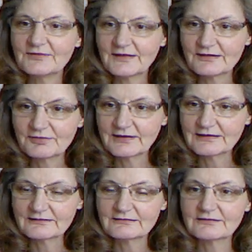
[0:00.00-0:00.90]
Then I
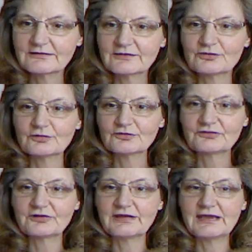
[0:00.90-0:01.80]
think
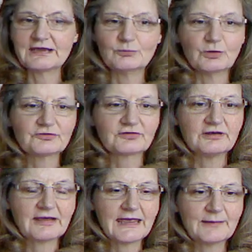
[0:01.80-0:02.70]
across the day and what's
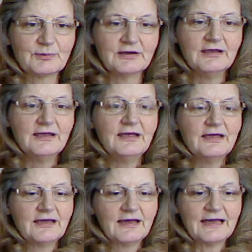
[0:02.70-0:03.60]
going to happen,
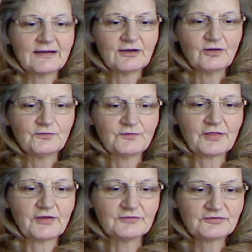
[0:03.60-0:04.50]
and I offer
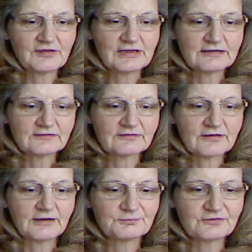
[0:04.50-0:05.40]
those things
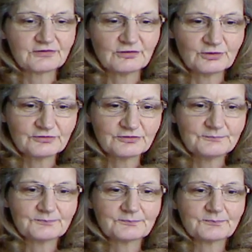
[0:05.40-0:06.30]
up to God.
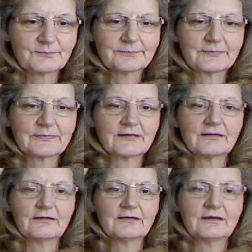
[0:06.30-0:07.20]

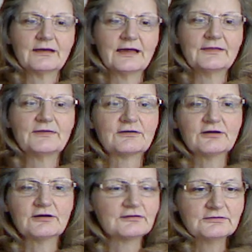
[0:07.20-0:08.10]
And there
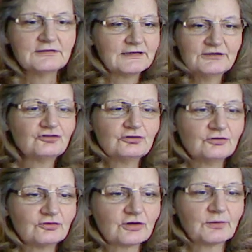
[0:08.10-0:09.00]
are
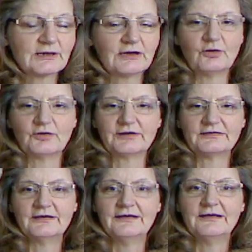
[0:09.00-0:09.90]
issues going on,
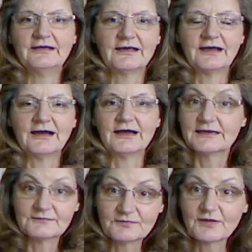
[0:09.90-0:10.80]
and I
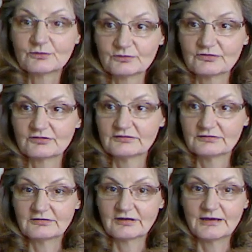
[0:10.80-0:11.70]
give those
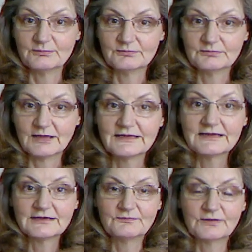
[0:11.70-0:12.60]
to Him. I
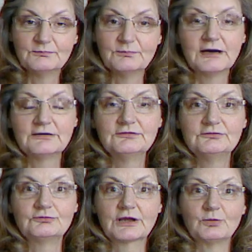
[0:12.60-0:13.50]
give him my
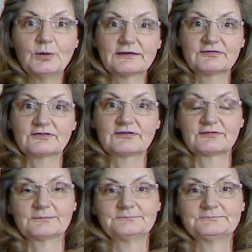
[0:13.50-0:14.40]
requests.